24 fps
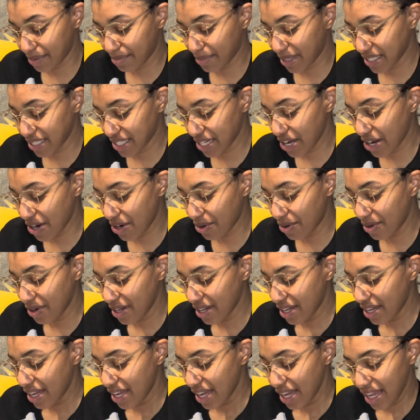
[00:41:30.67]
toe
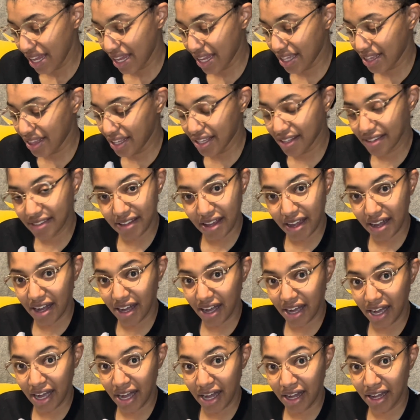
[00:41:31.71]
in this
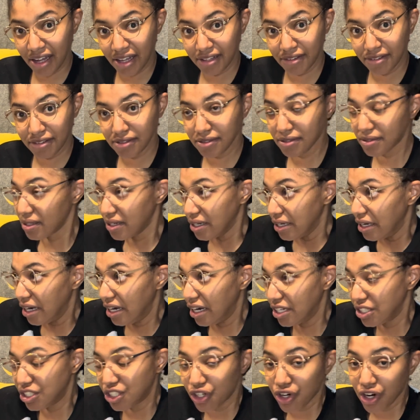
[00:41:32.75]

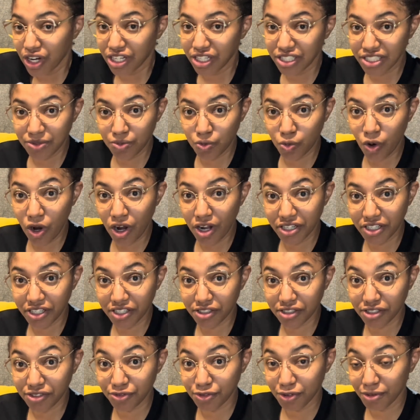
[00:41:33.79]
uncharted
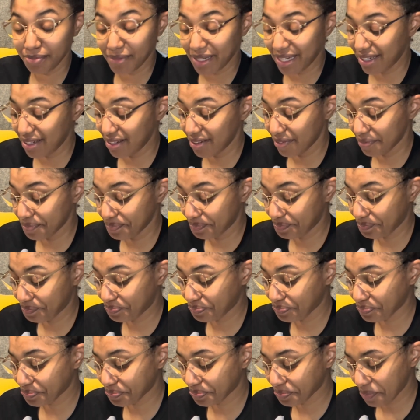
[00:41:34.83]
waters for me.
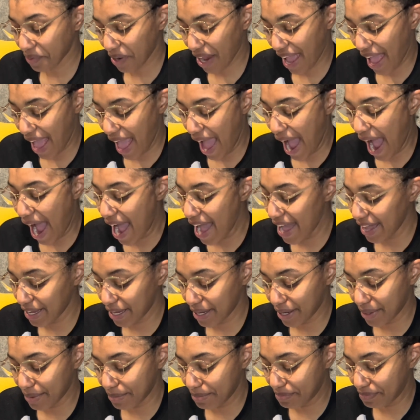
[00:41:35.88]
I
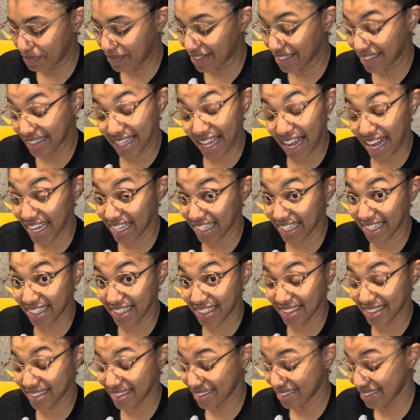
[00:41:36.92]
am
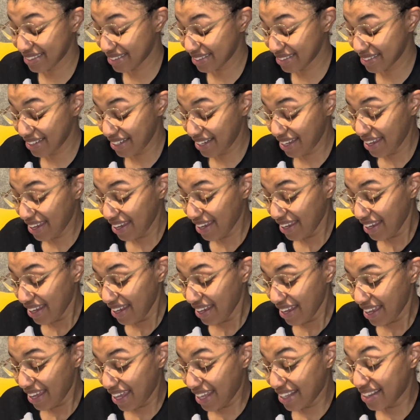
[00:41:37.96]
delighted
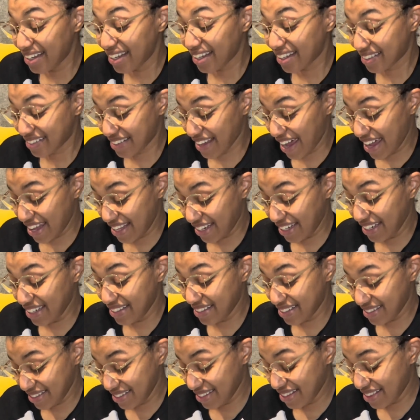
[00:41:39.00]
and
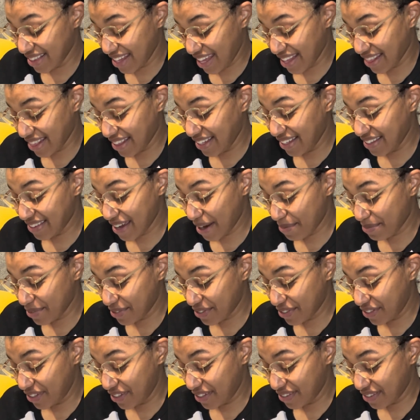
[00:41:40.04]
excited that these
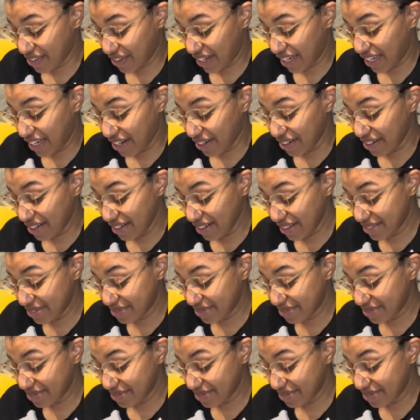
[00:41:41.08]
opportunities are here.